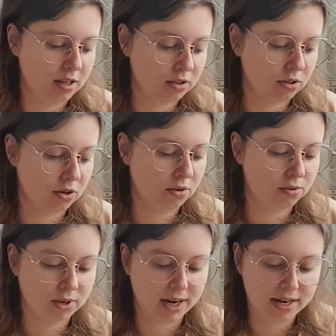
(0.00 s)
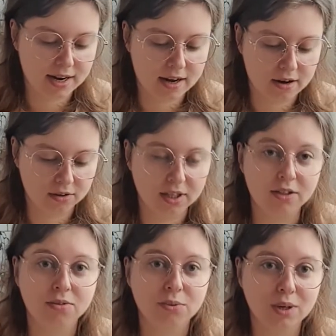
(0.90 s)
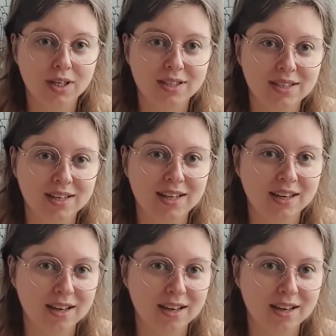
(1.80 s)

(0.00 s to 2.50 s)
So right now, thank you for listening.